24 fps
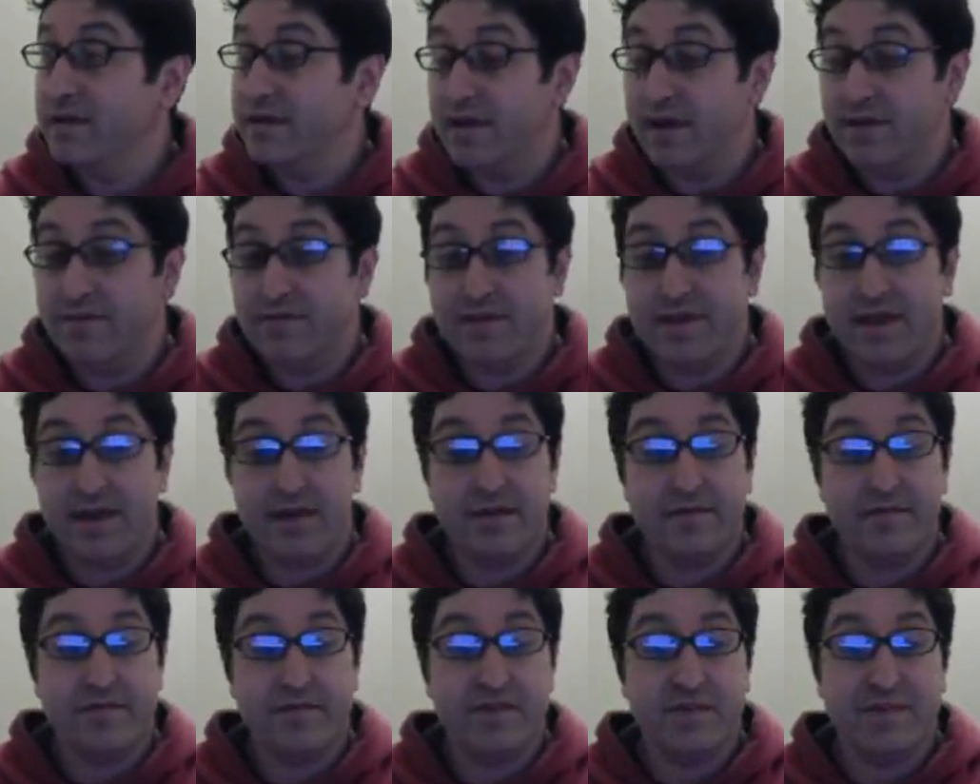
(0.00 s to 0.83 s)
The other day
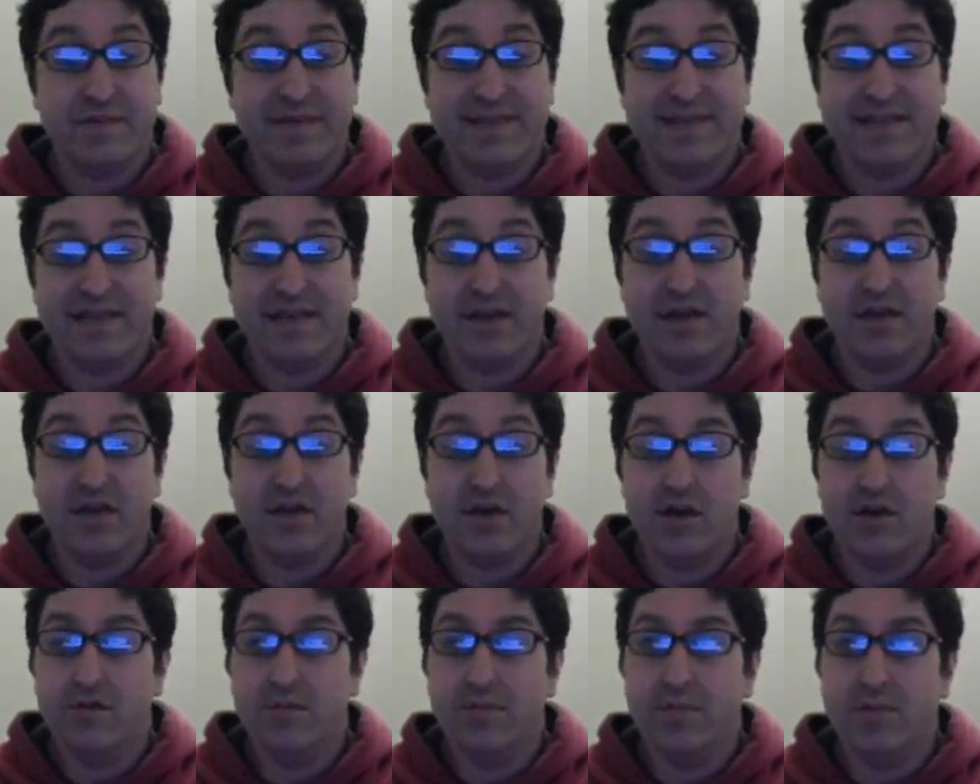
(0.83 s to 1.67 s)
I was missing
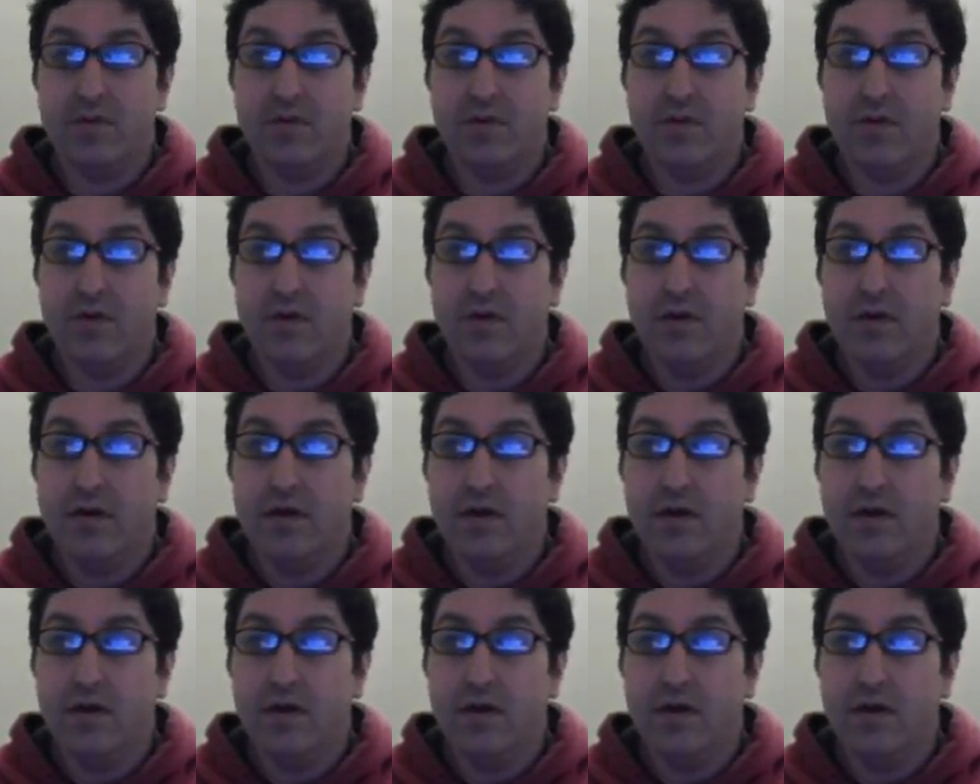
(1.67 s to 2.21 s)
global,